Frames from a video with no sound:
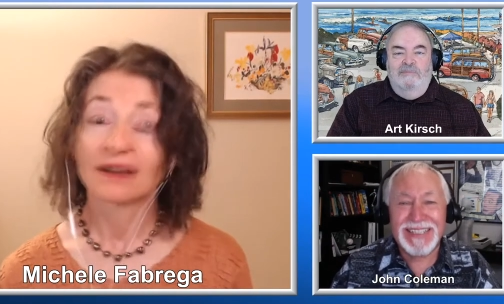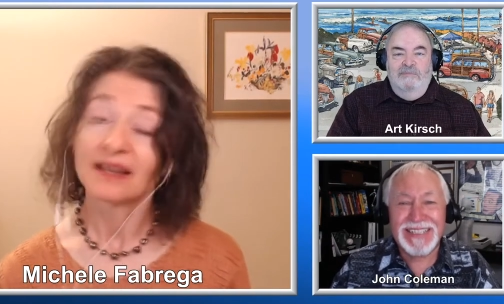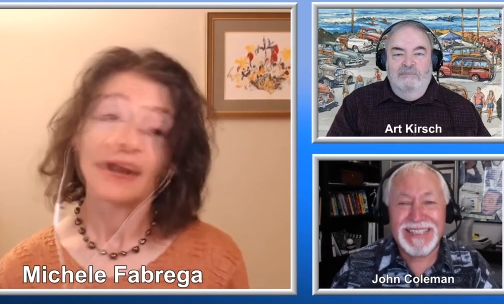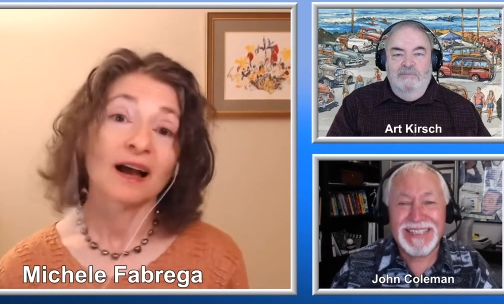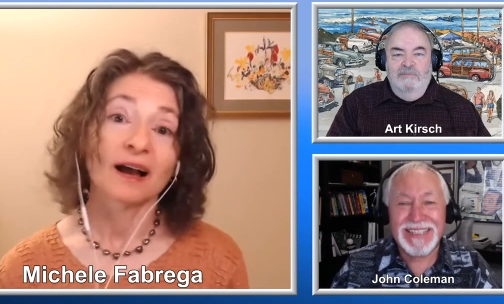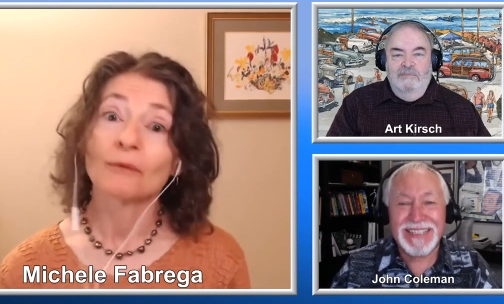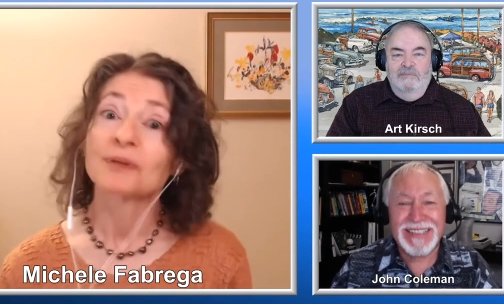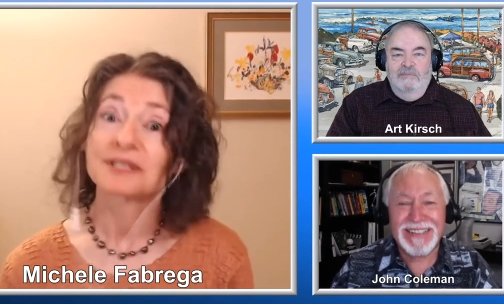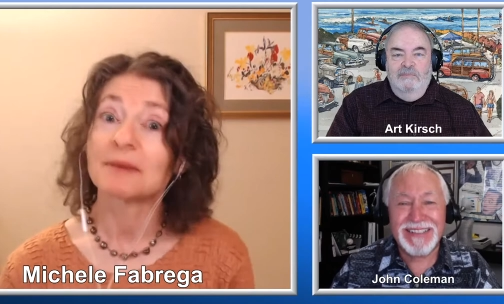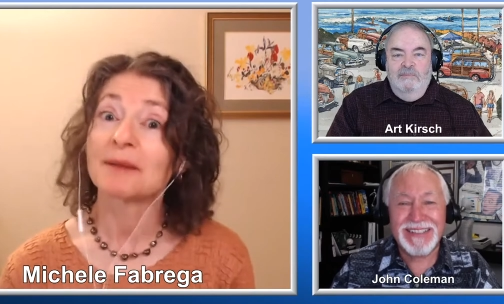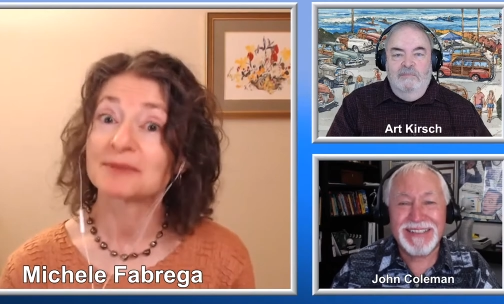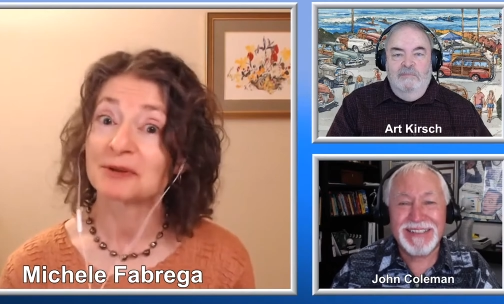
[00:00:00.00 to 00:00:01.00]
Speaker 1: Yeah, well,
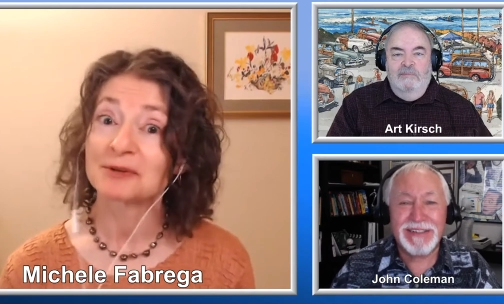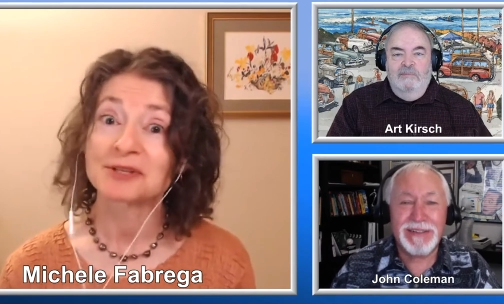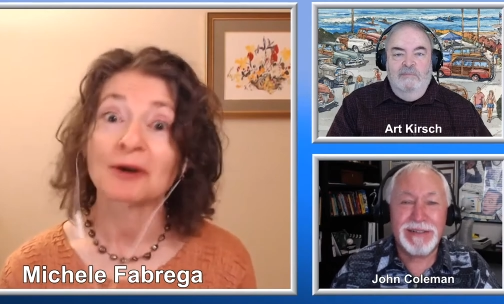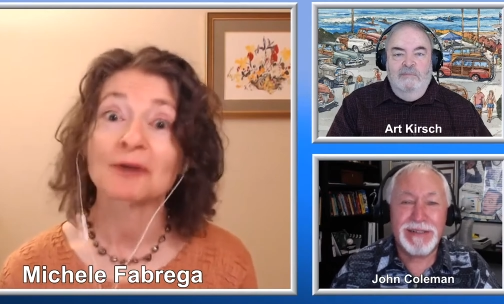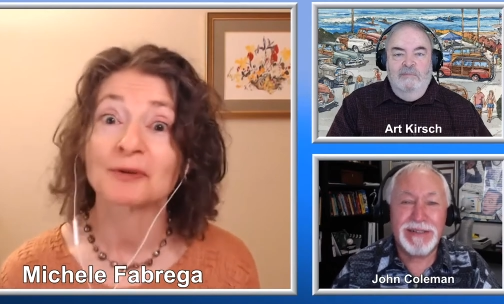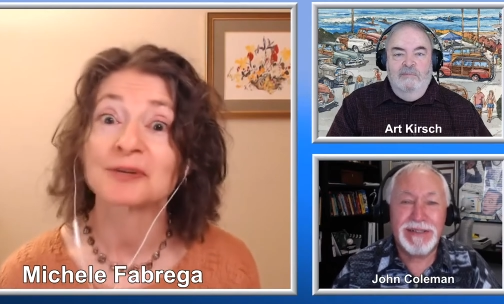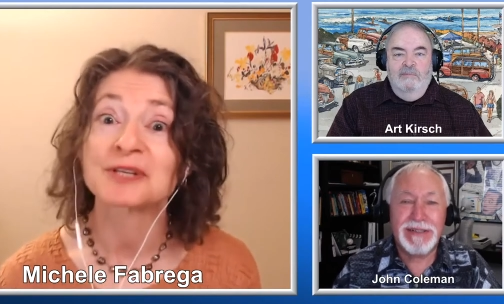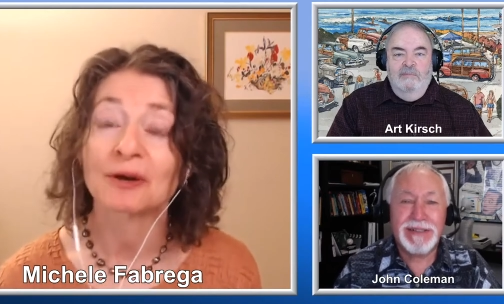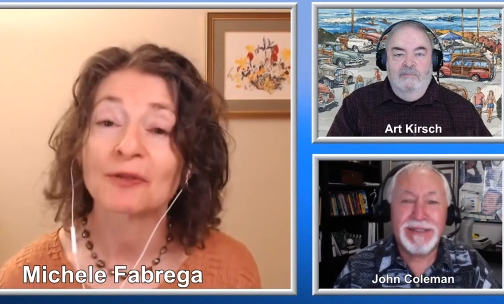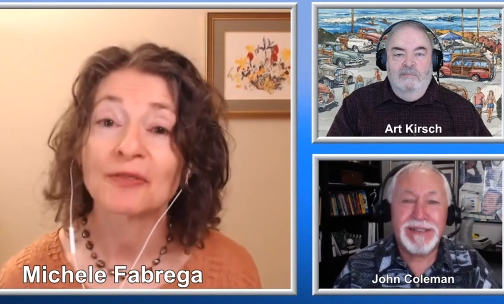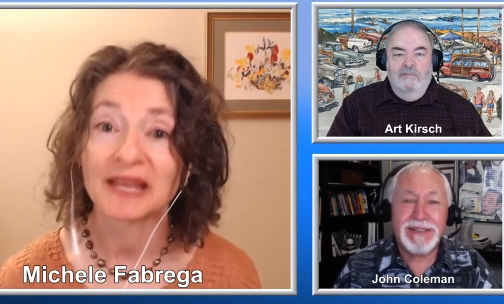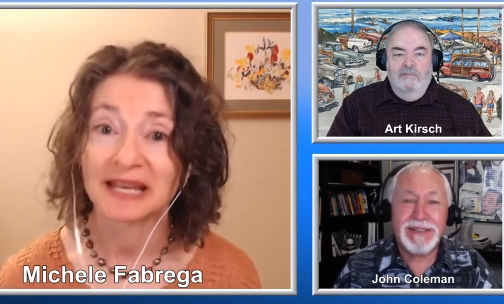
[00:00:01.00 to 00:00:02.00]
sometimes those
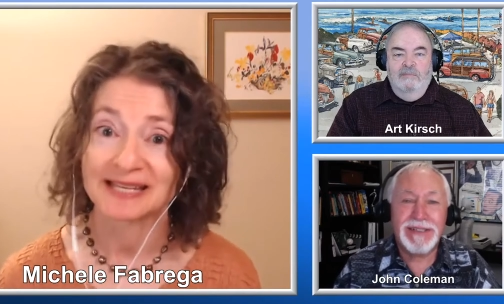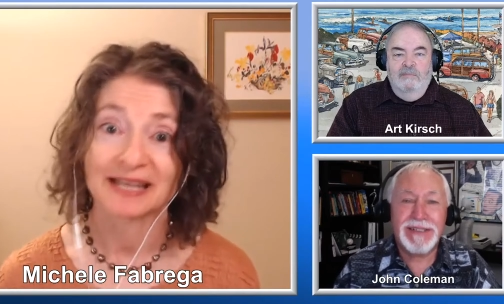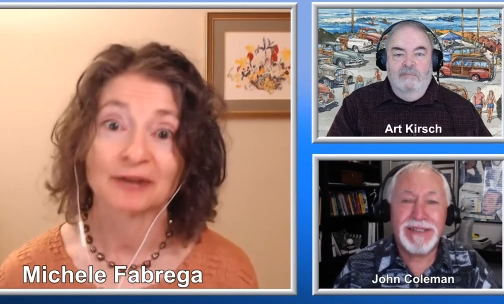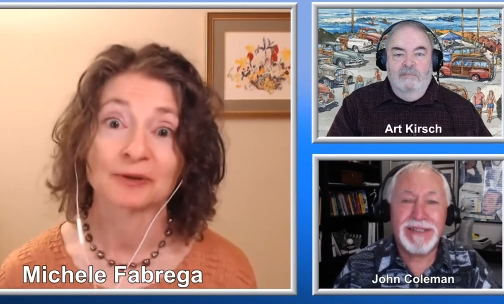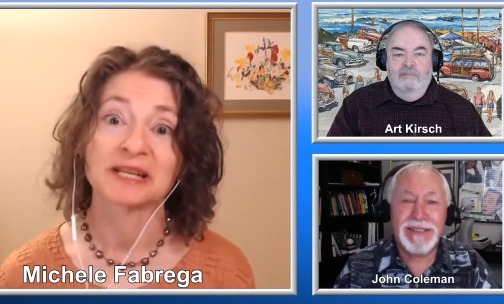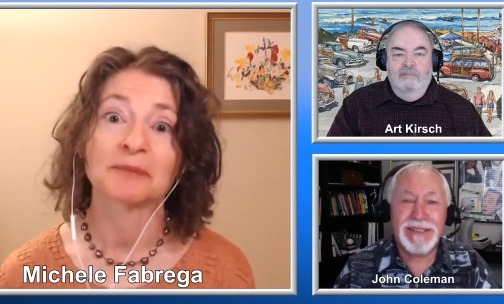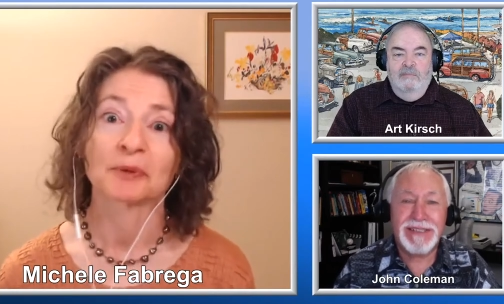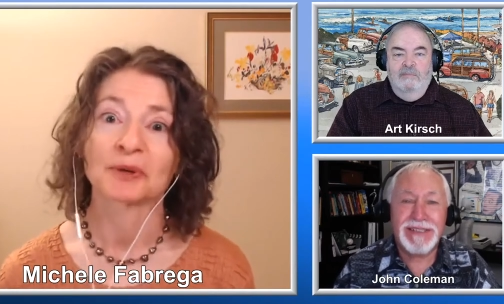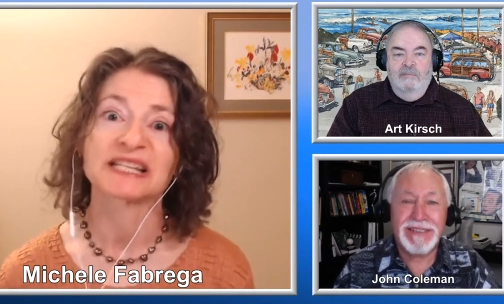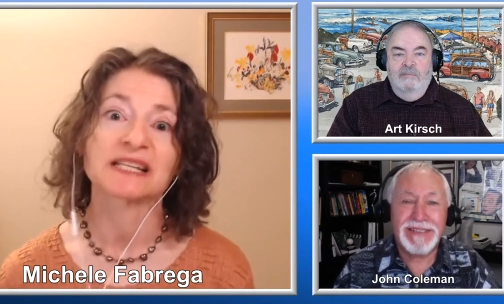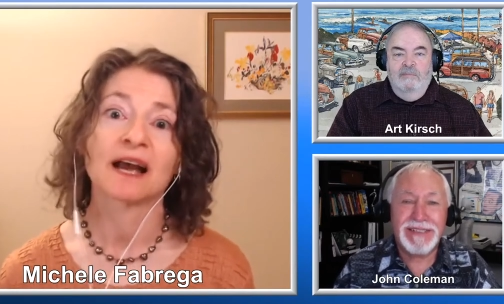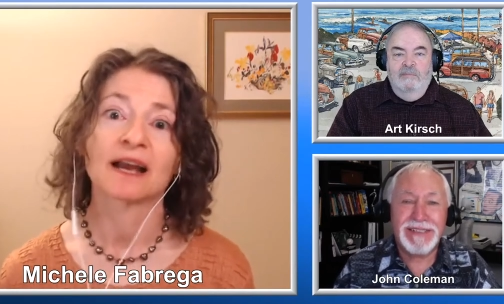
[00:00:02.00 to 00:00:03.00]
are things that are
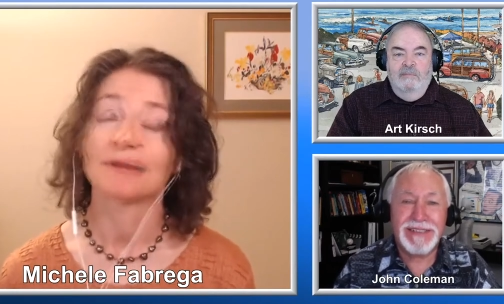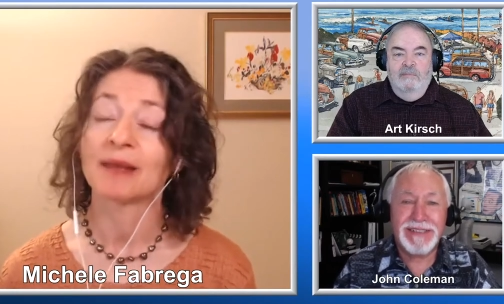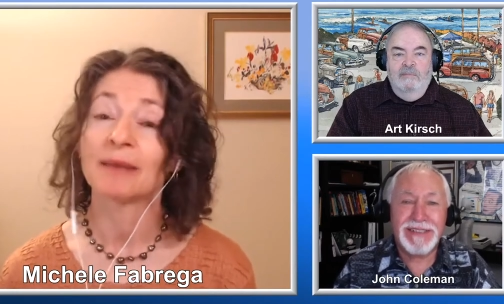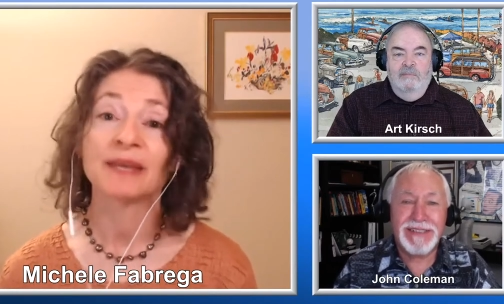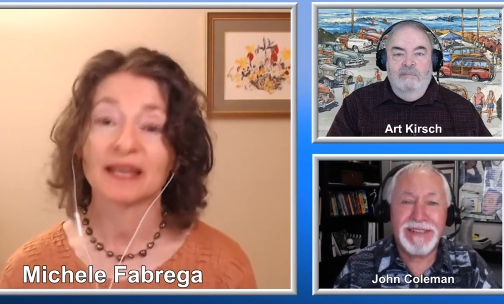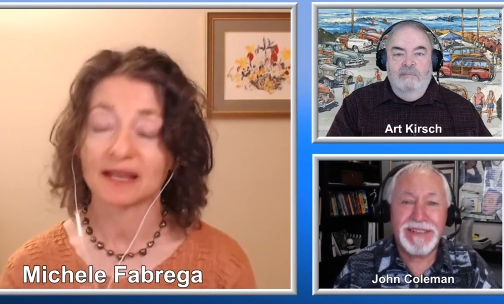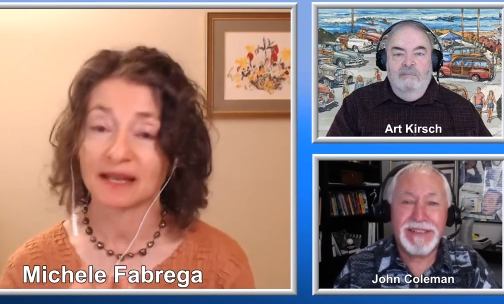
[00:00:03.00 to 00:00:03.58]
deeper inside. Maybe